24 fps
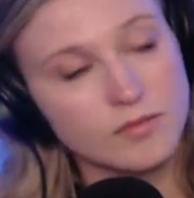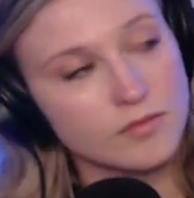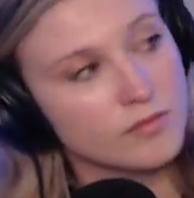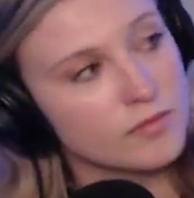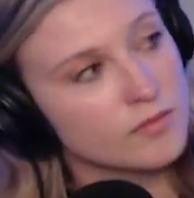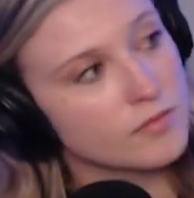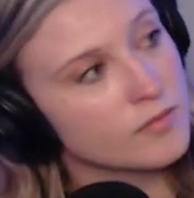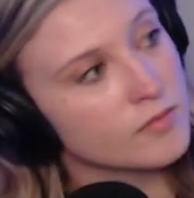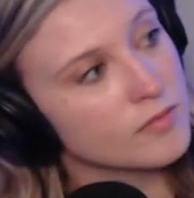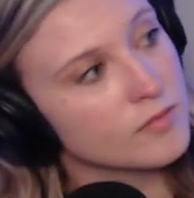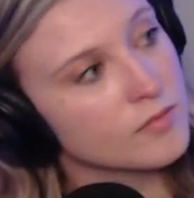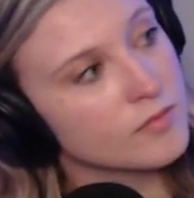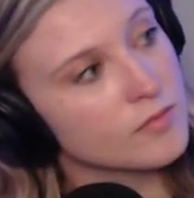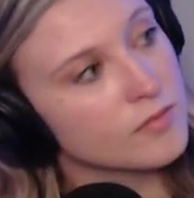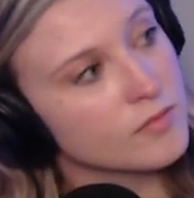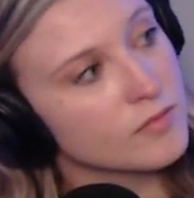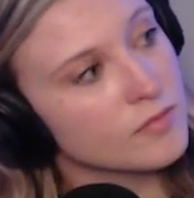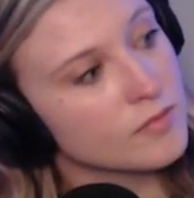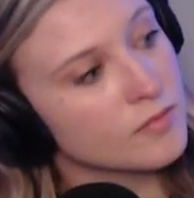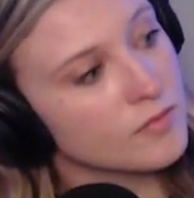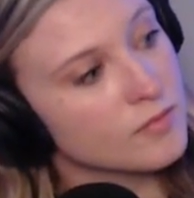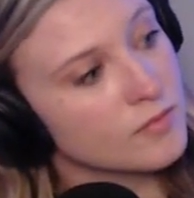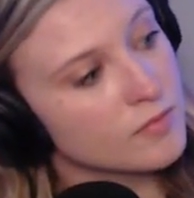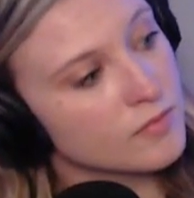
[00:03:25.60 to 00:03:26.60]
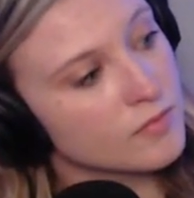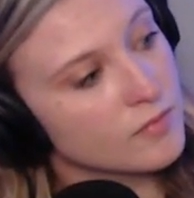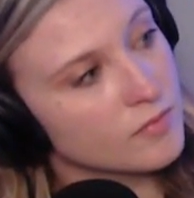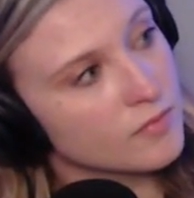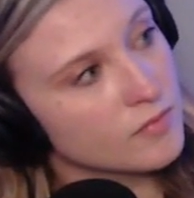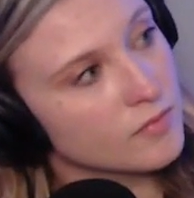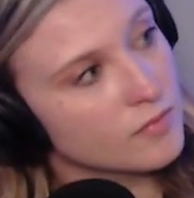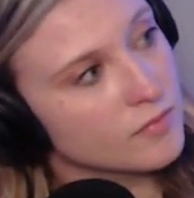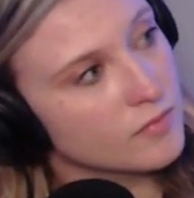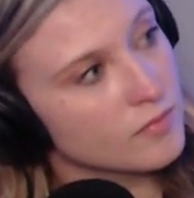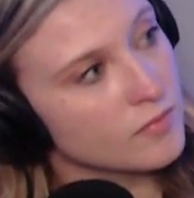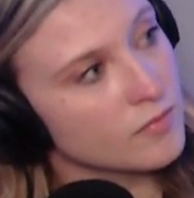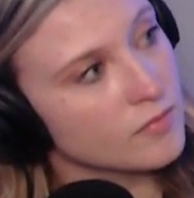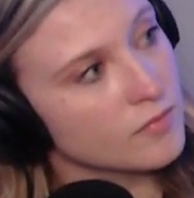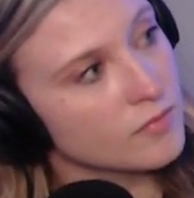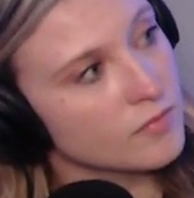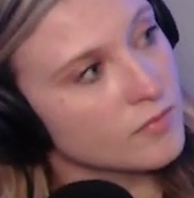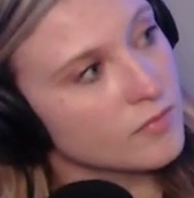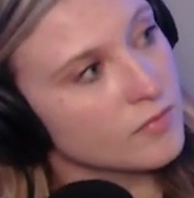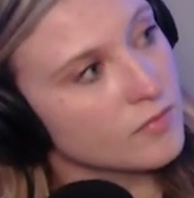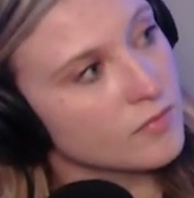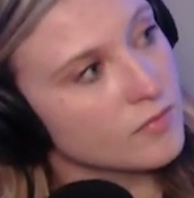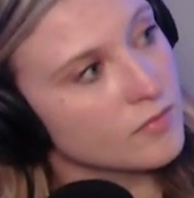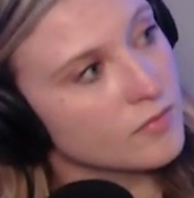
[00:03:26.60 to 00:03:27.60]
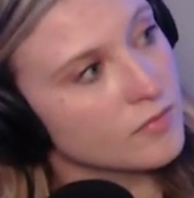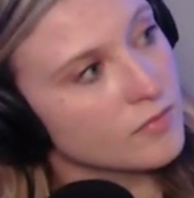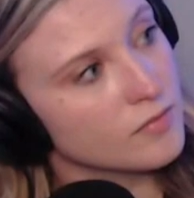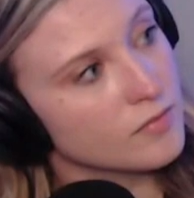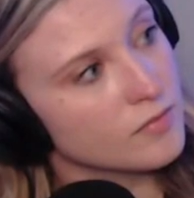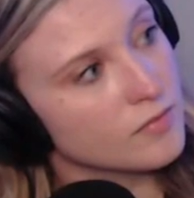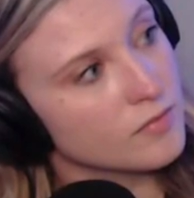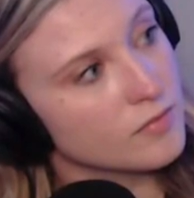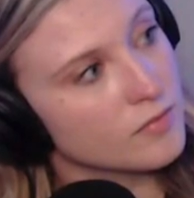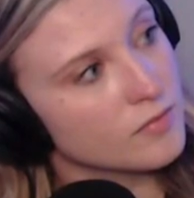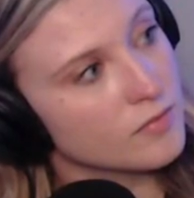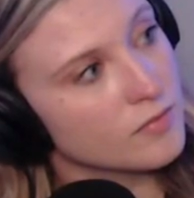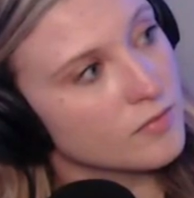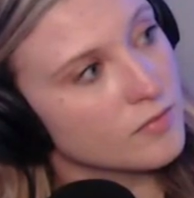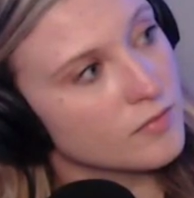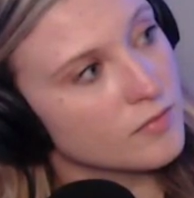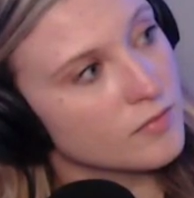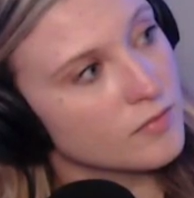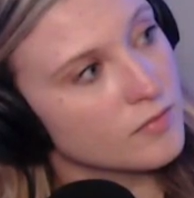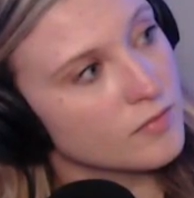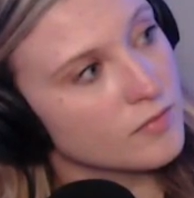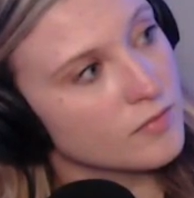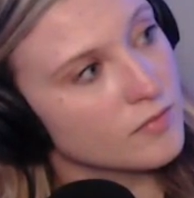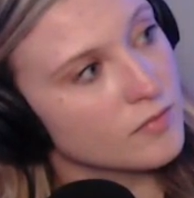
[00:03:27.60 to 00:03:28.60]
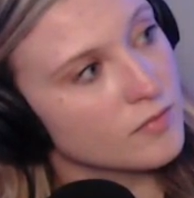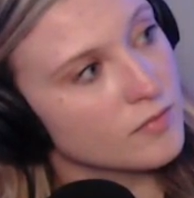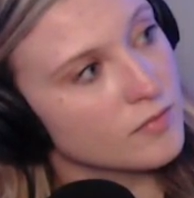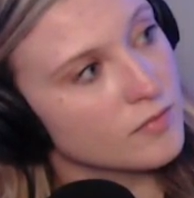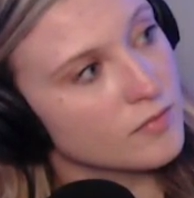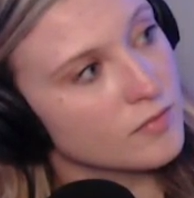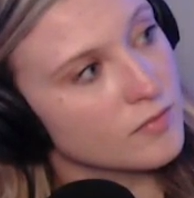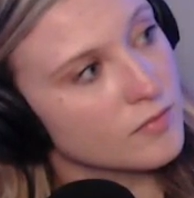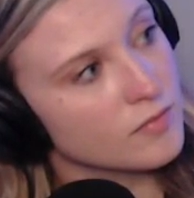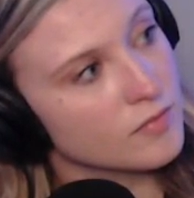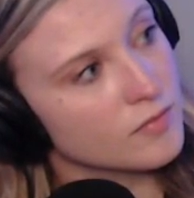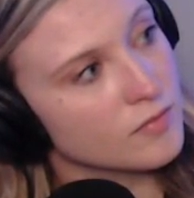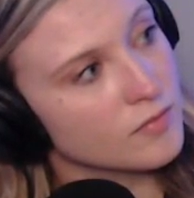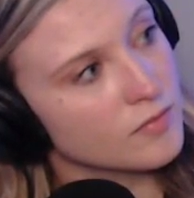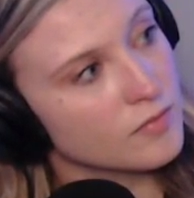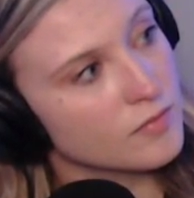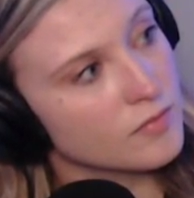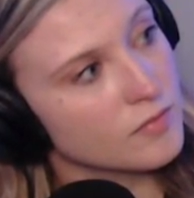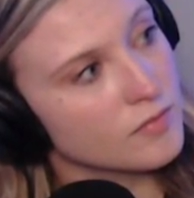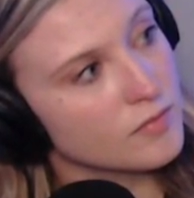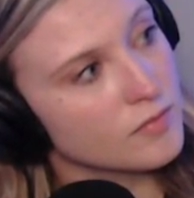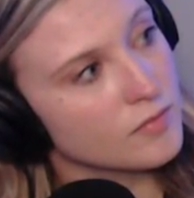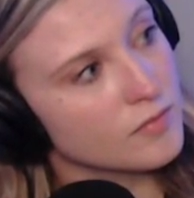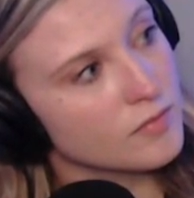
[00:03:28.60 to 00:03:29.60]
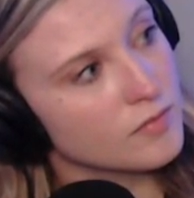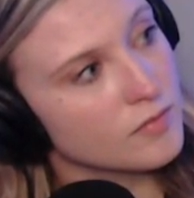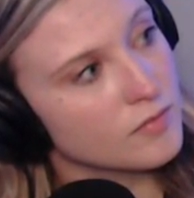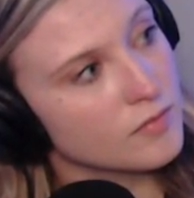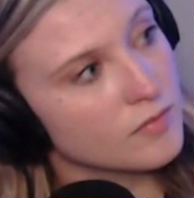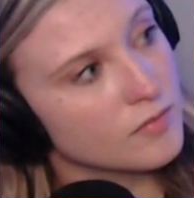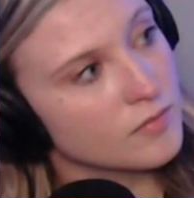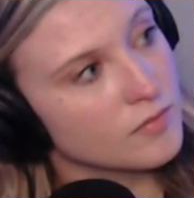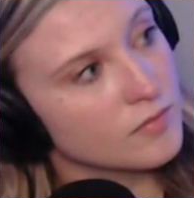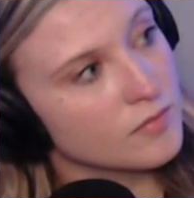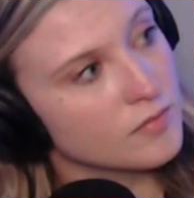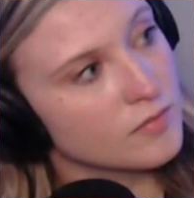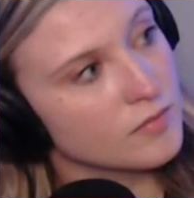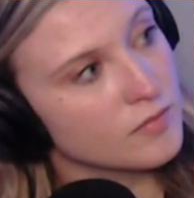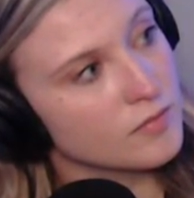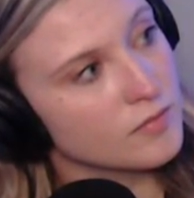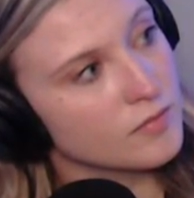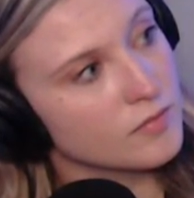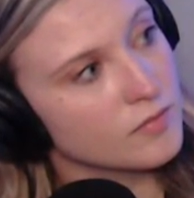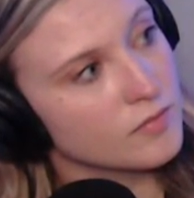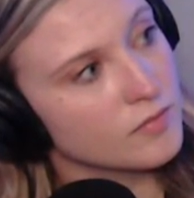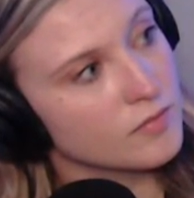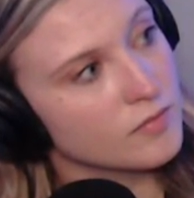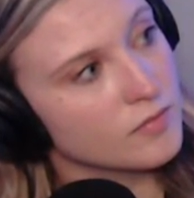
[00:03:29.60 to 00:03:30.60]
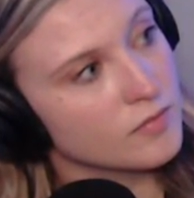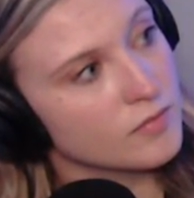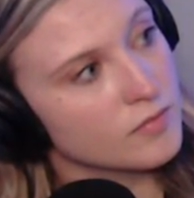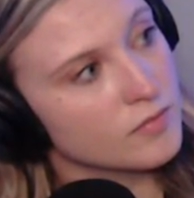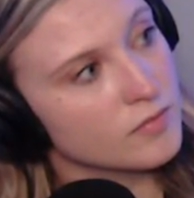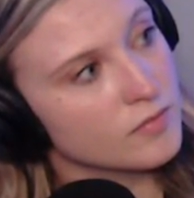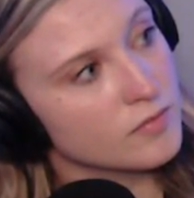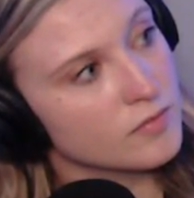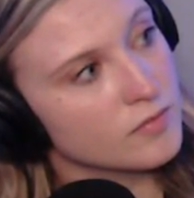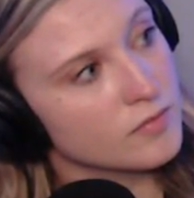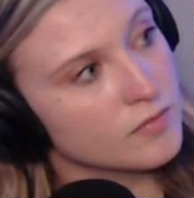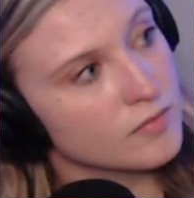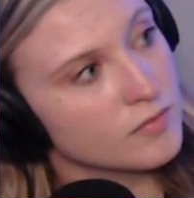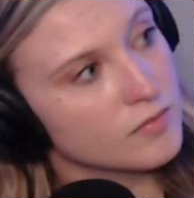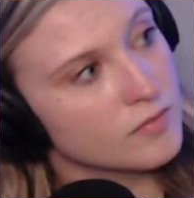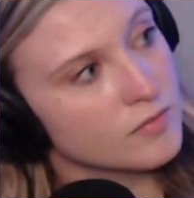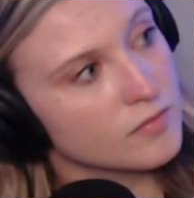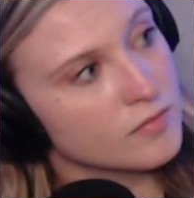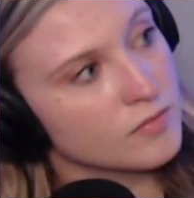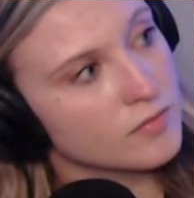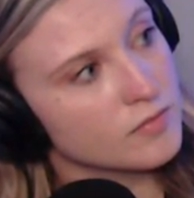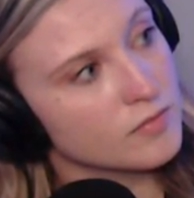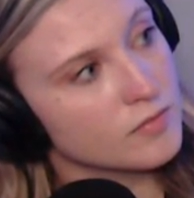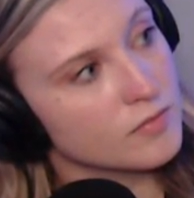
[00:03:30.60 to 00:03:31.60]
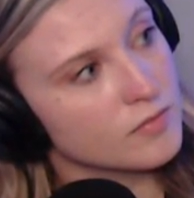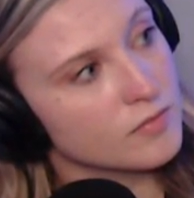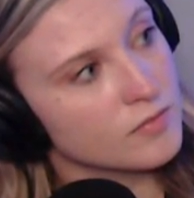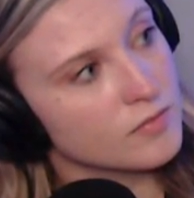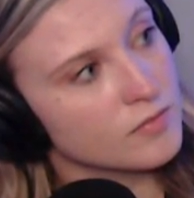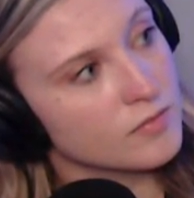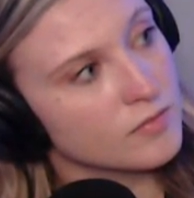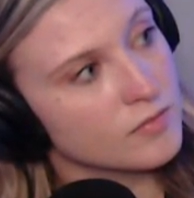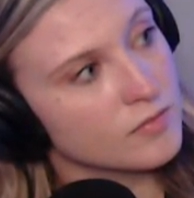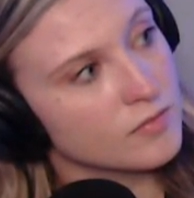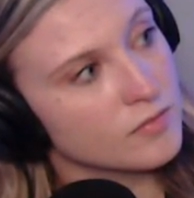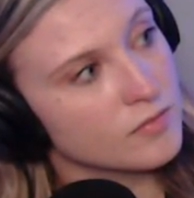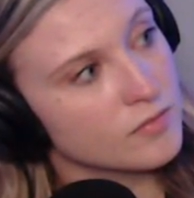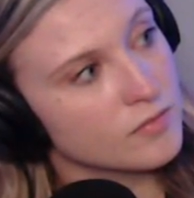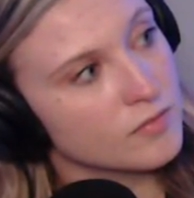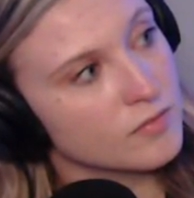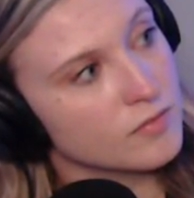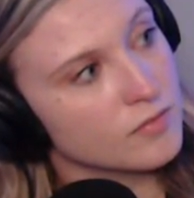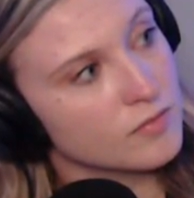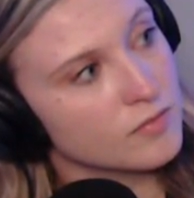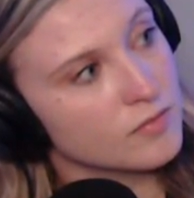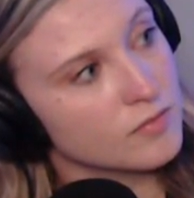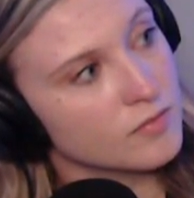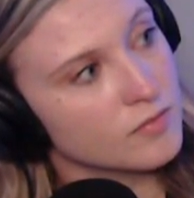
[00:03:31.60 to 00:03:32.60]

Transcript: (not speaking)